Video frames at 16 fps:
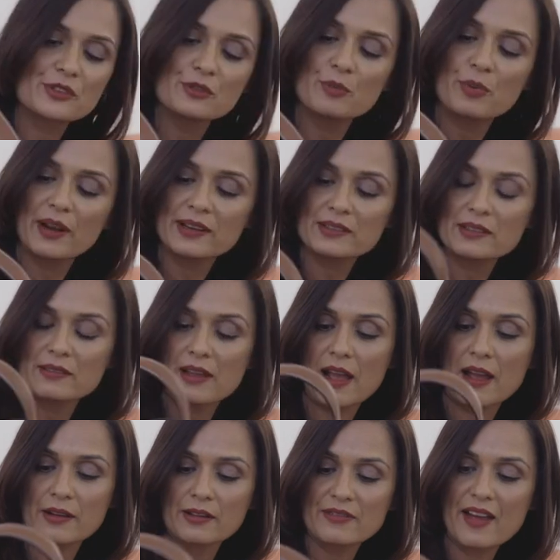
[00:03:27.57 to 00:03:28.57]
a new brand
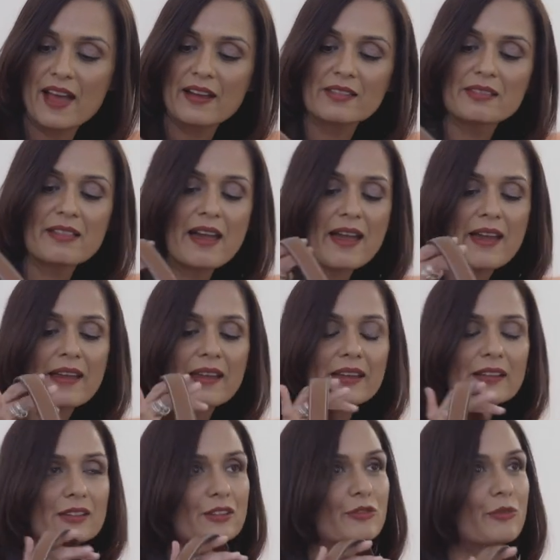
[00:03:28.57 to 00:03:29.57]
out of LA
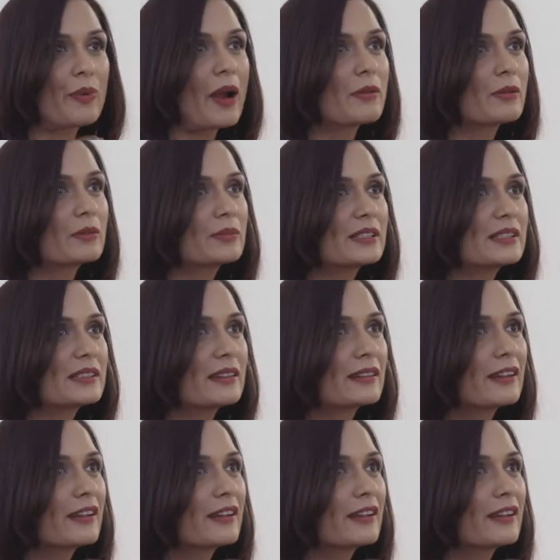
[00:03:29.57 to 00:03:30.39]
and you've probably seen